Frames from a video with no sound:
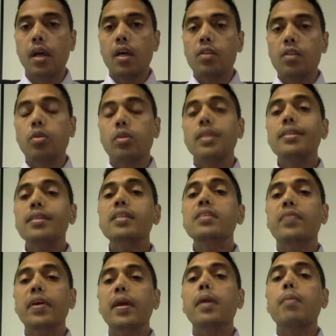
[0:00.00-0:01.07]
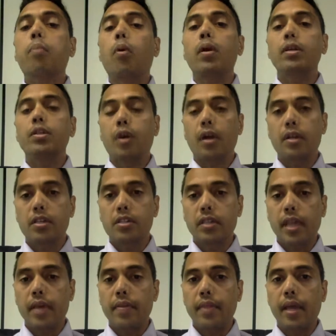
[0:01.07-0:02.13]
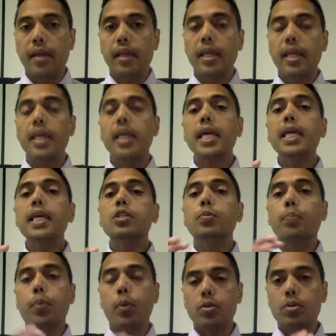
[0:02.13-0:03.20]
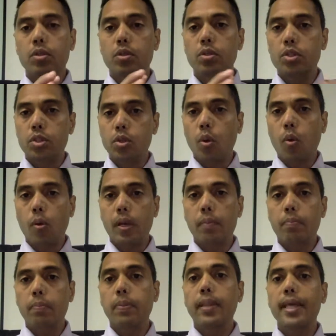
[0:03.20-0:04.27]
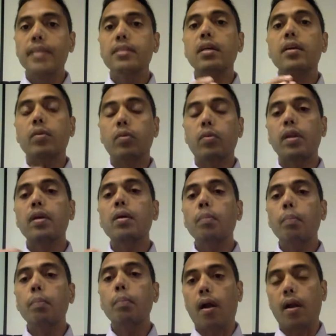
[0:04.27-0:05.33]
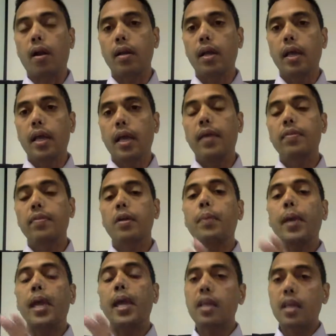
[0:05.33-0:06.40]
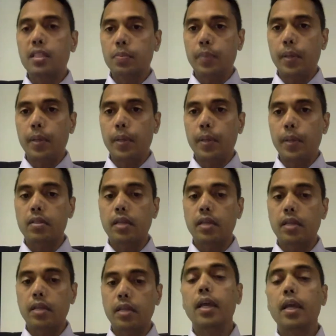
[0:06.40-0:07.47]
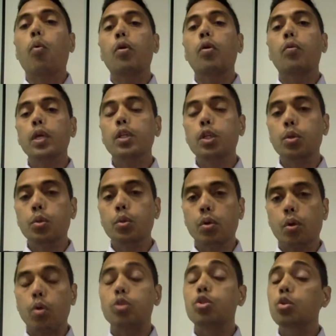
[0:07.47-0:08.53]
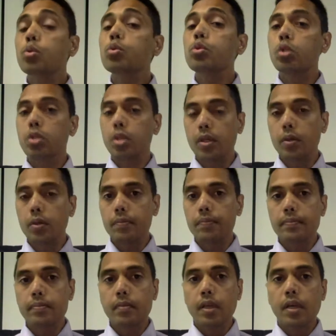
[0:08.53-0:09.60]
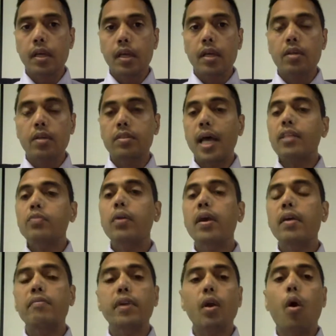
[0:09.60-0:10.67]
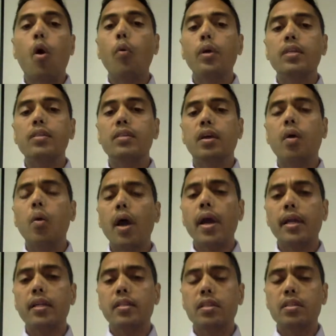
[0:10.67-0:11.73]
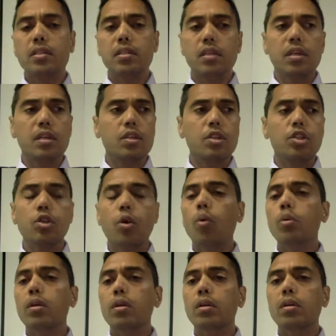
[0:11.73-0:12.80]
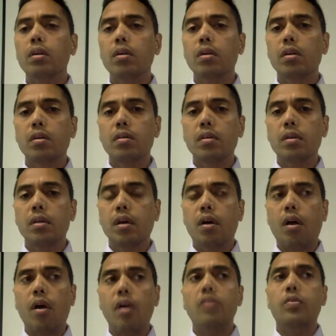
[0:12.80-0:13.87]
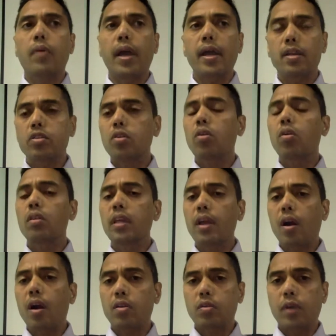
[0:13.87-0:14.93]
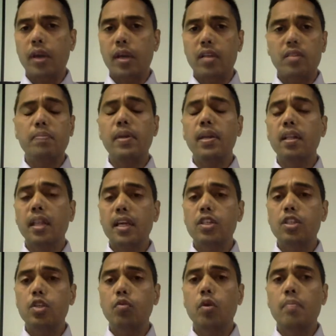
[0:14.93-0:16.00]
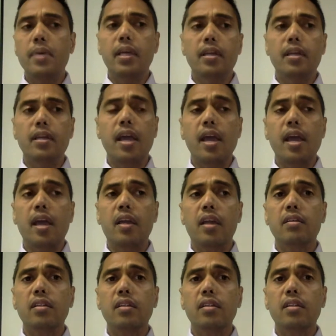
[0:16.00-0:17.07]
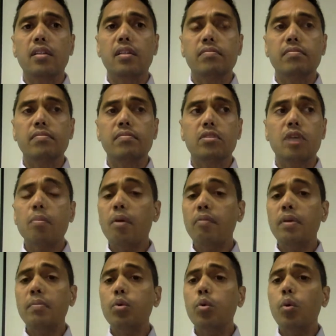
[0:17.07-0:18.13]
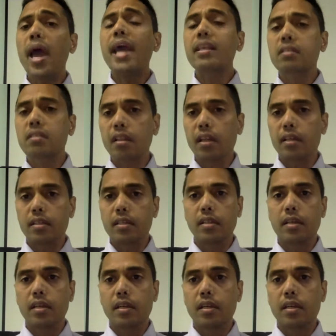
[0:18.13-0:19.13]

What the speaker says: So this is very important to understand, that each person's story plays a critical part in pain experience and in what we do or choose to do. Because that's why we always see, oh, I get this shoulder arthritis, early arthritis, middle-aged women, and some of them do excellent.